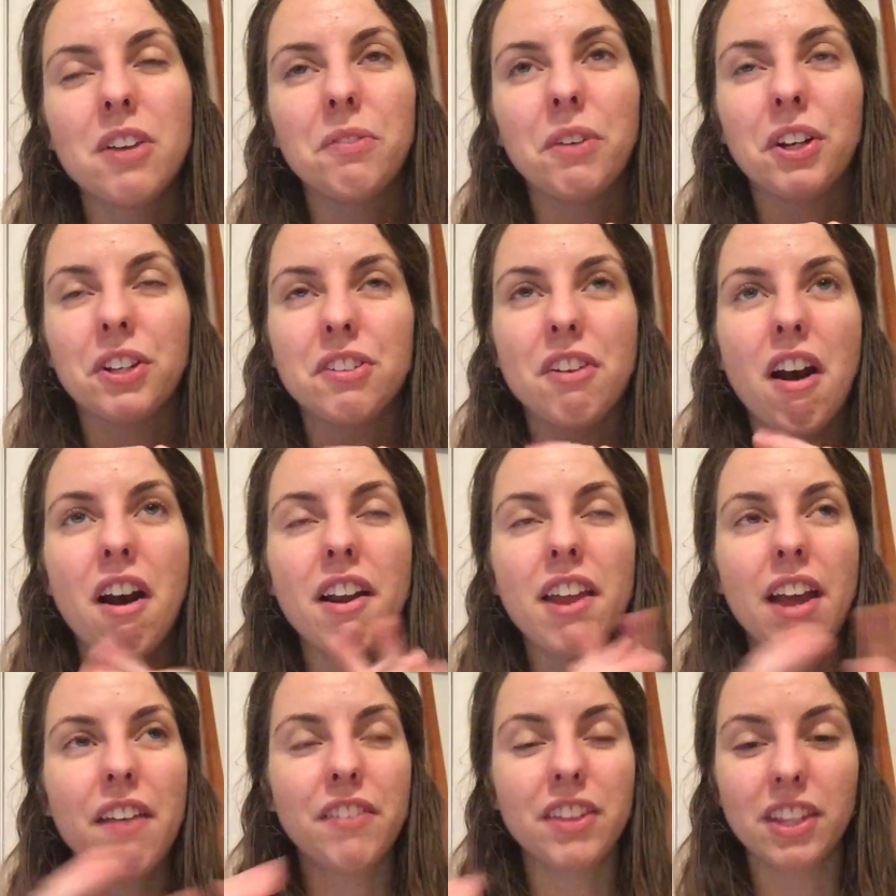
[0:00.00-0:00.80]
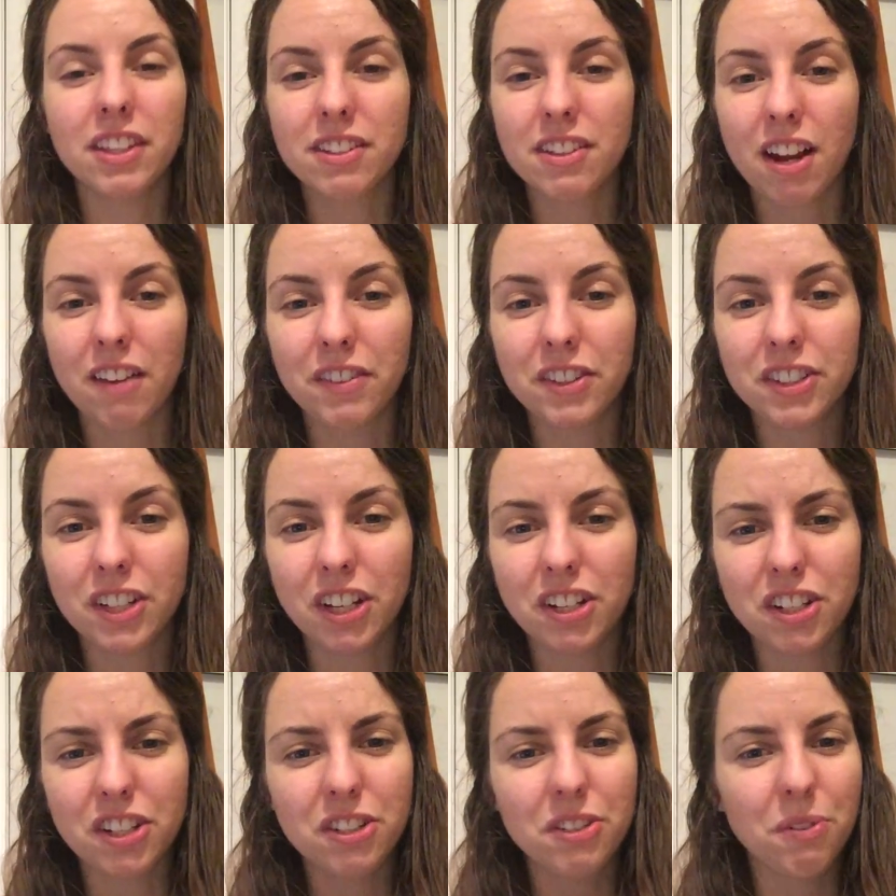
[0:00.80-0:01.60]
We're not having these
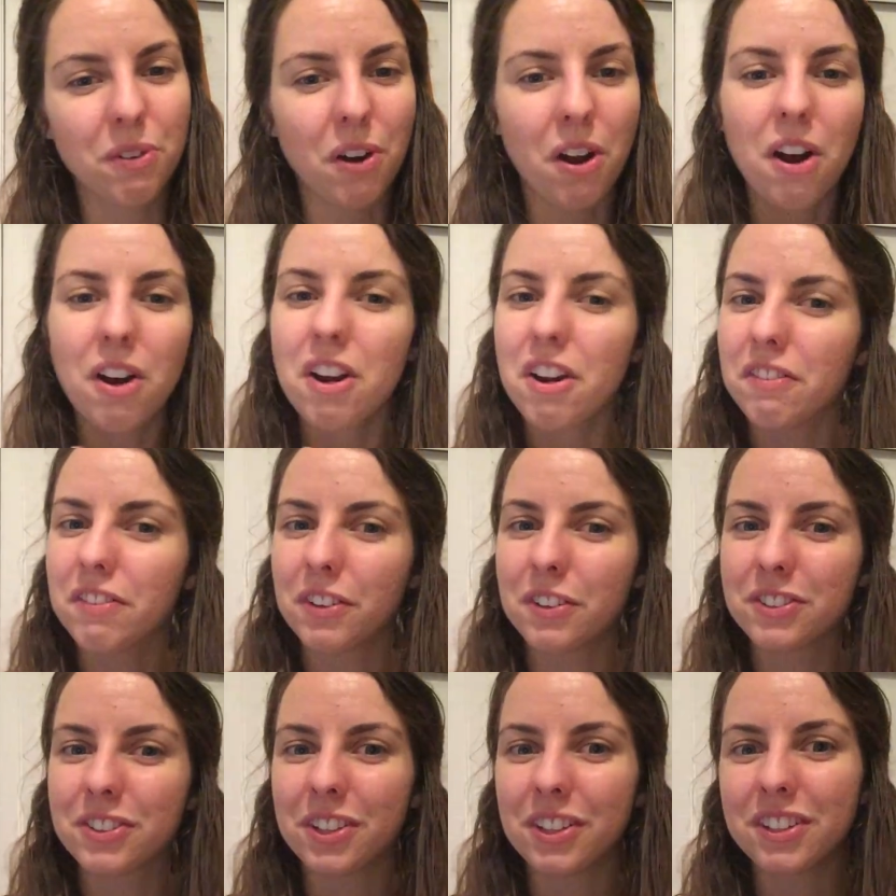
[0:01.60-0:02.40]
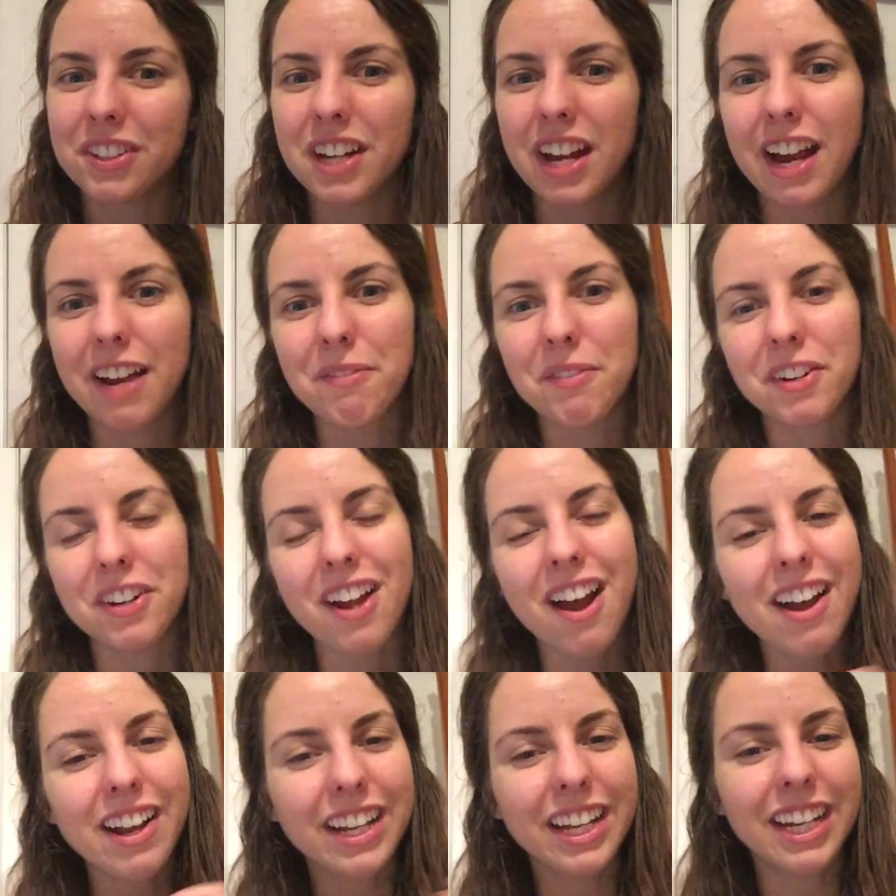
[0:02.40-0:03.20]
conversations. We're on our phones all the time. We're
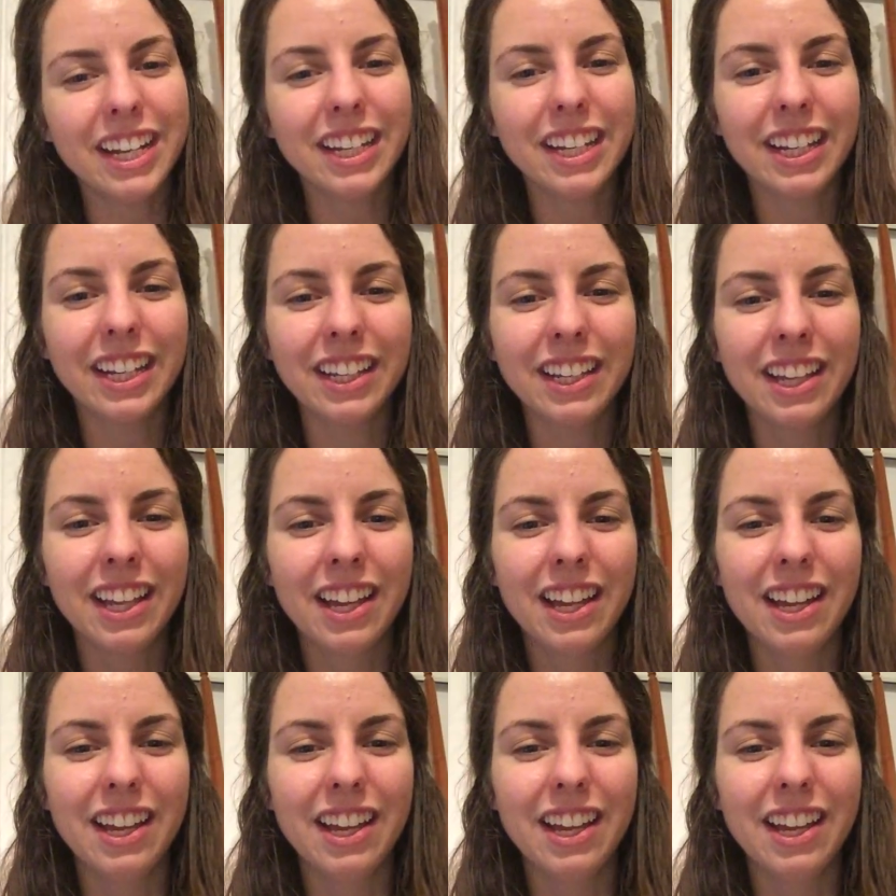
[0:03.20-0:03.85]
not heeding